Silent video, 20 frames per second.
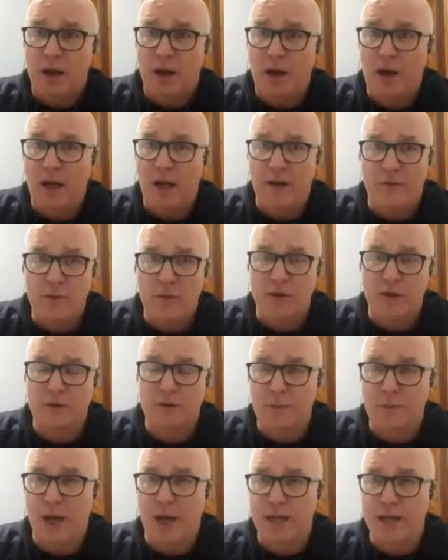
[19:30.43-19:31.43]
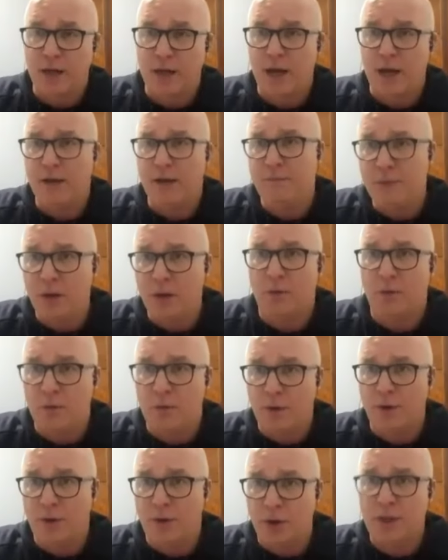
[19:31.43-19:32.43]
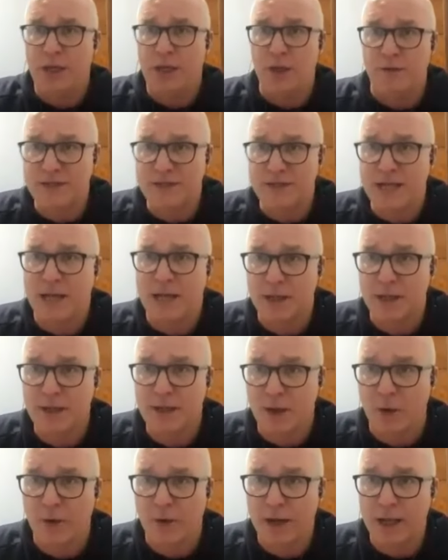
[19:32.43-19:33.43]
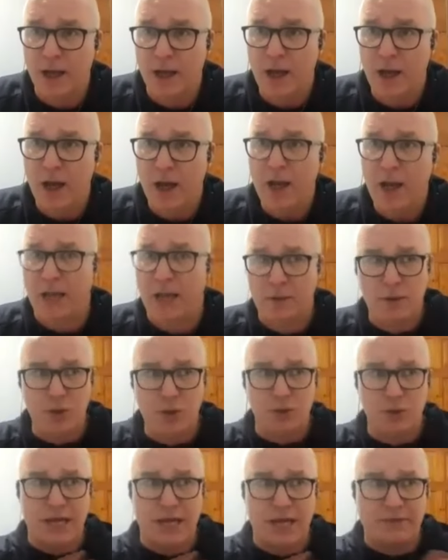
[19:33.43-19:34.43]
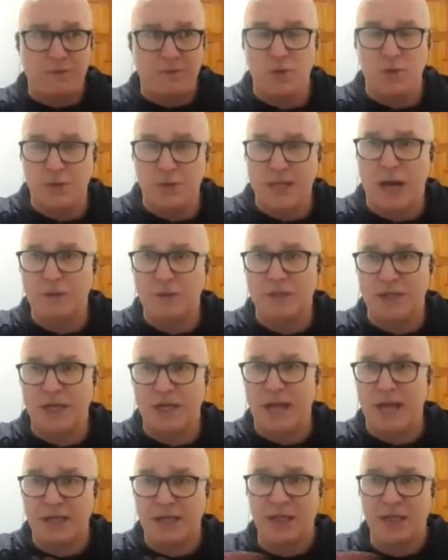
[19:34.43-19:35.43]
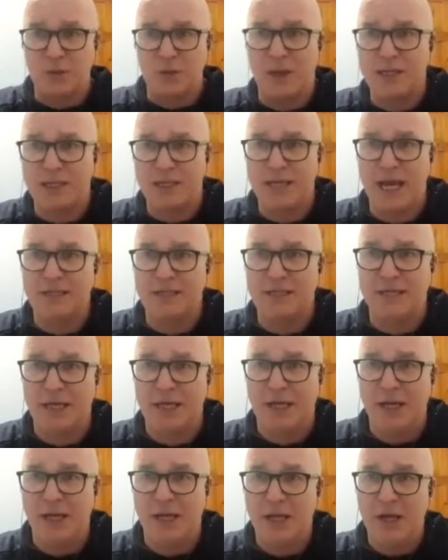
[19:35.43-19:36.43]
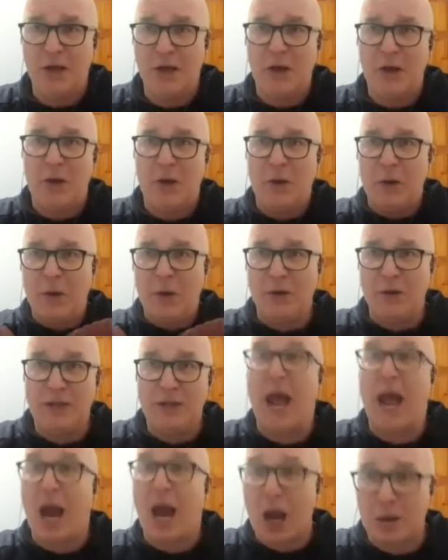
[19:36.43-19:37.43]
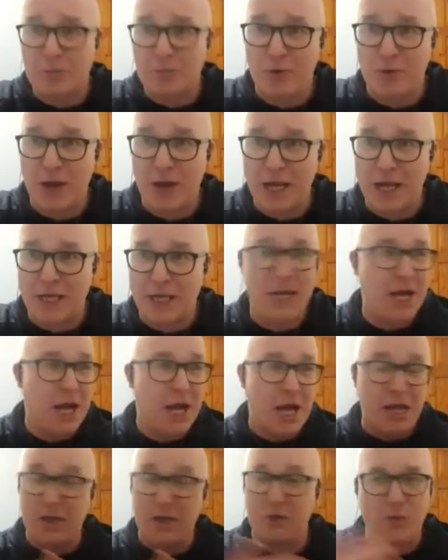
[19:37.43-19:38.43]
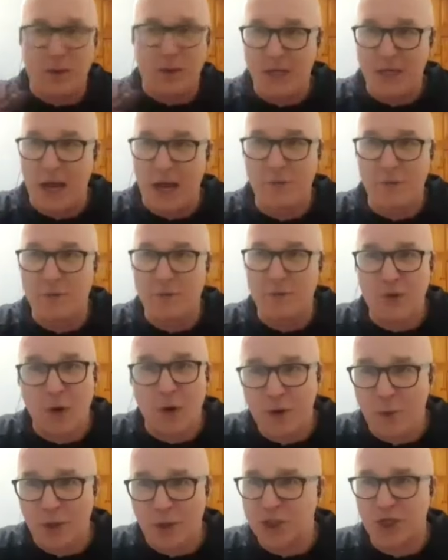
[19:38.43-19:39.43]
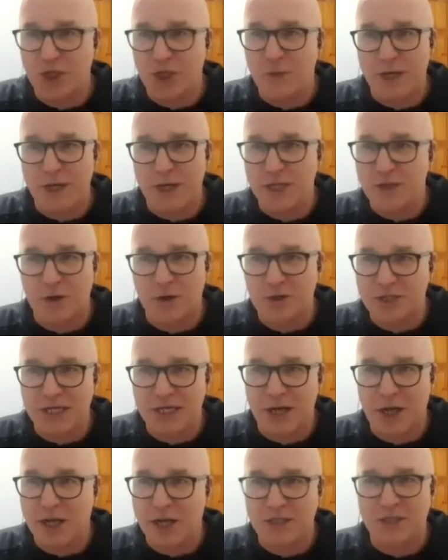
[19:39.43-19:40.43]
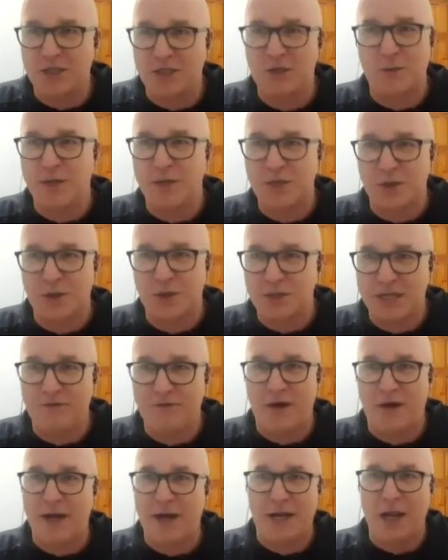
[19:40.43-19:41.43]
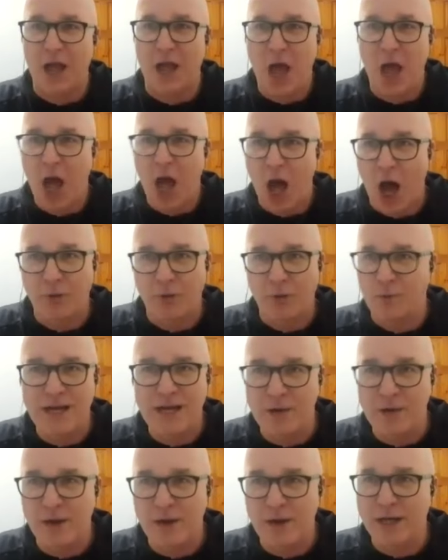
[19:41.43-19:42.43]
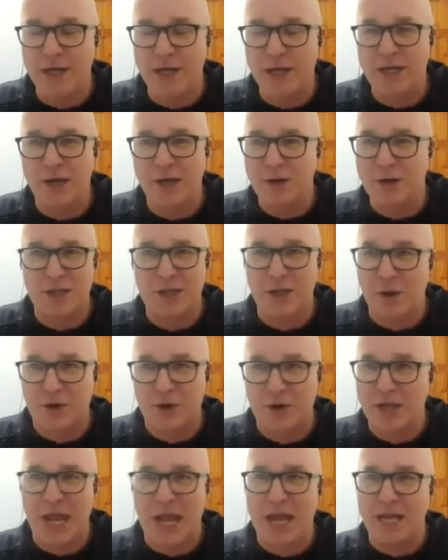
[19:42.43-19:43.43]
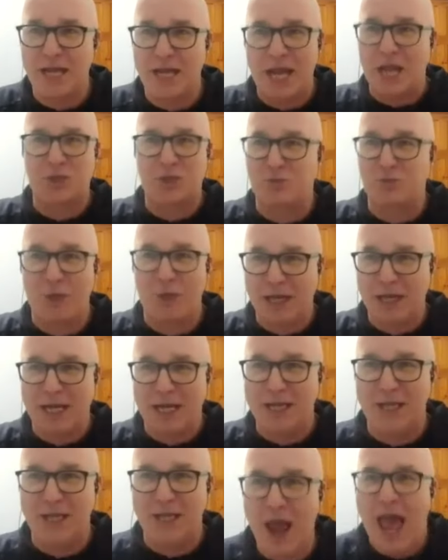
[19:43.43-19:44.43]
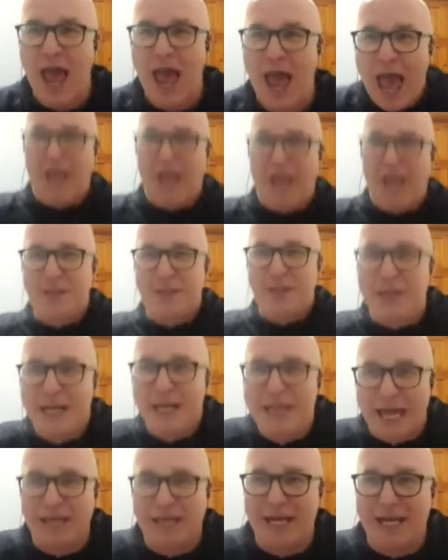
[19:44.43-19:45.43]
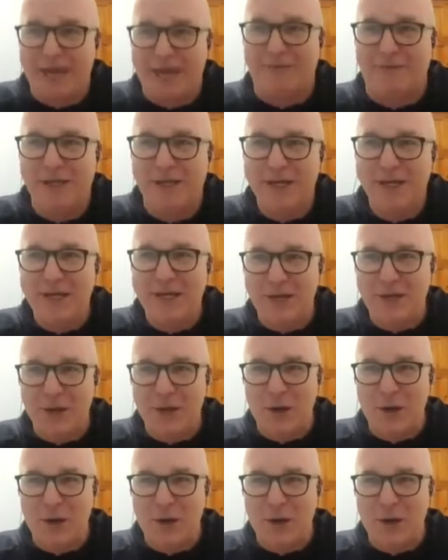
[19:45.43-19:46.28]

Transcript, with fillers: I always replied, I'm the one lucky enough to tell the story. Like when you take from 2008 to 2018, all the heartbreak. 20 I was only watching the 2013 highlights of the 2013 final on Re- Reeling in the Years the other day and Ailish Riley in there and I still get a lift you know